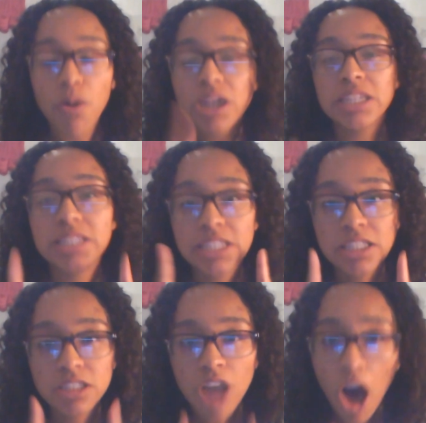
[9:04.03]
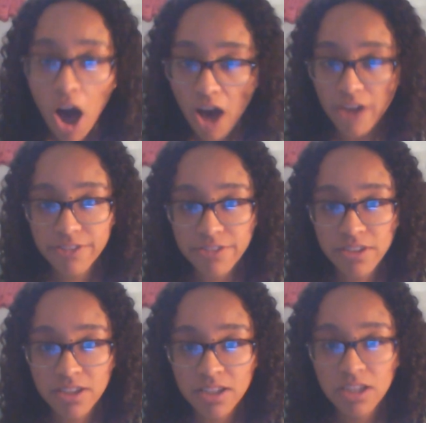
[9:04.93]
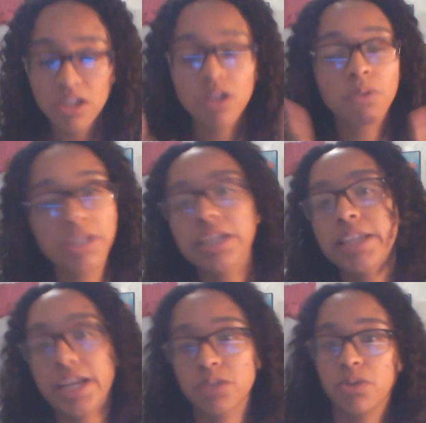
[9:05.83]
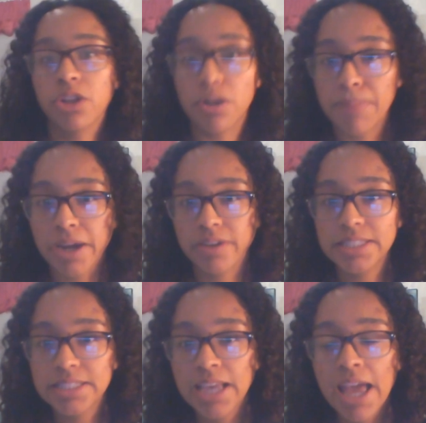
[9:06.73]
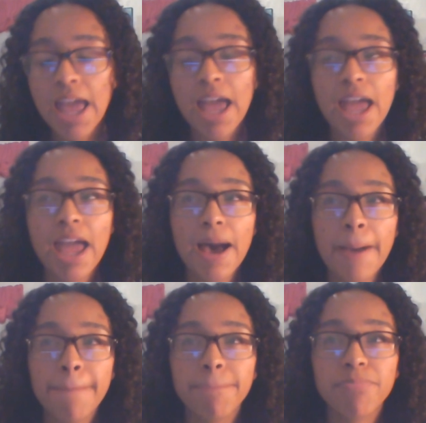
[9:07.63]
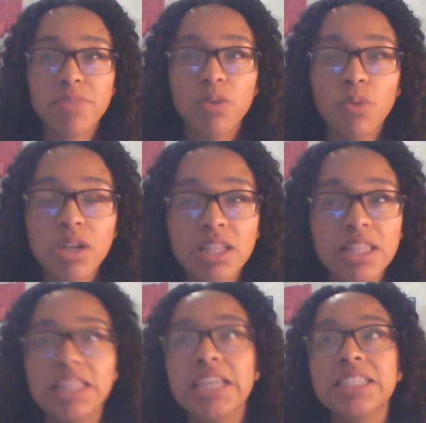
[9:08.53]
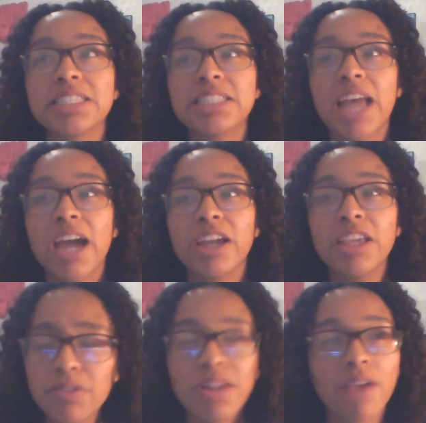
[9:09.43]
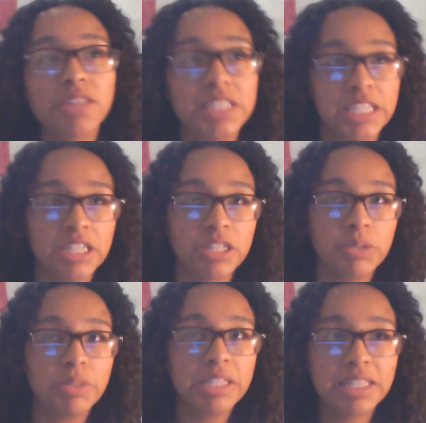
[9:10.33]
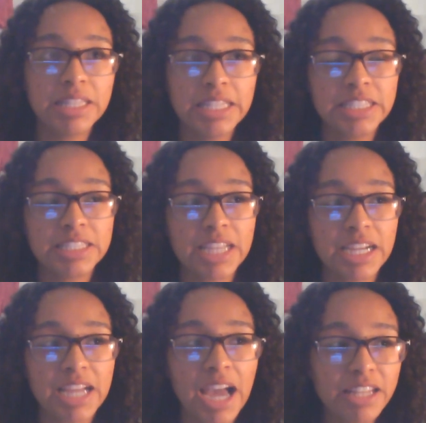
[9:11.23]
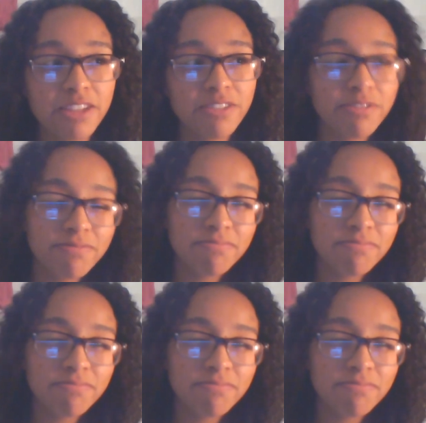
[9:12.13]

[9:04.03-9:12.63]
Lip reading: want to see Toph reconnect with her parents. One of the things that, even when I was younger, one of the things that kind of,